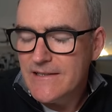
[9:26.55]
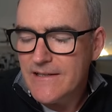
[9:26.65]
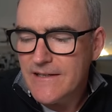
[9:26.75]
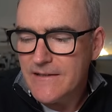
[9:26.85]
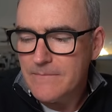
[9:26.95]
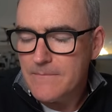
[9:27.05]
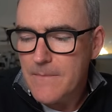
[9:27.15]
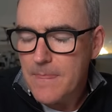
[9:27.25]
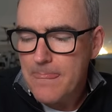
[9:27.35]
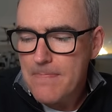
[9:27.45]
But
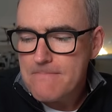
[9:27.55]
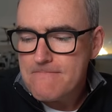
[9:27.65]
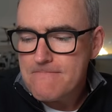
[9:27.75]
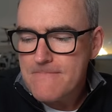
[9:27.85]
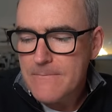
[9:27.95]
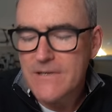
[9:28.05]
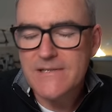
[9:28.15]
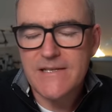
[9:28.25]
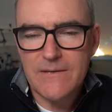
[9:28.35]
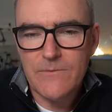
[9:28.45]
I'm
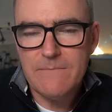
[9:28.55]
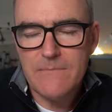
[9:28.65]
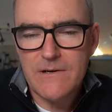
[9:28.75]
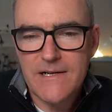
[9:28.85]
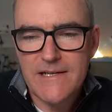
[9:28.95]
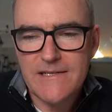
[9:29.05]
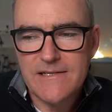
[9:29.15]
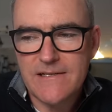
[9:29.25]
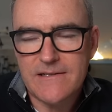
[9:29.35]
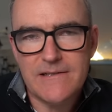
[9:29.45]
thinking, when my
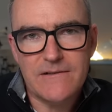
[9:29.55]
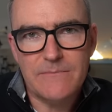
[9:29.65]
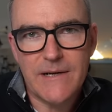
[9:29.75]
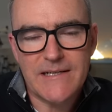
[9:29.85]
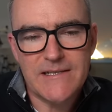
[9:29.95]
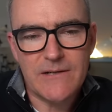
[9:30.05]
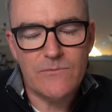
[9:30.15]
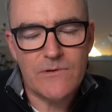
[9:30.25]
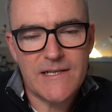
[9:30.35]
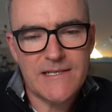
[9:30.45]
sons look back and say,
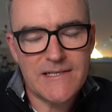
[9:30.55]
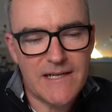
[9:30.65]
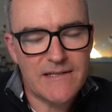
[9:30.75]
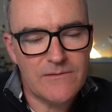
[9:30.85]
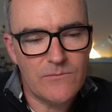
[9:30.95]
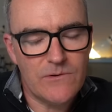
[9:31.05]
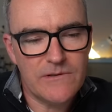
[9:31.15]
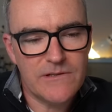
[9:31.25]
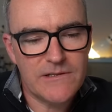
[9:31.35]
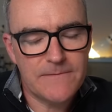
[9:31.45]
what is dad's
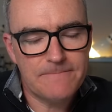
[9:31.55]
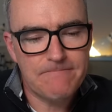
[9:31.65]
watch?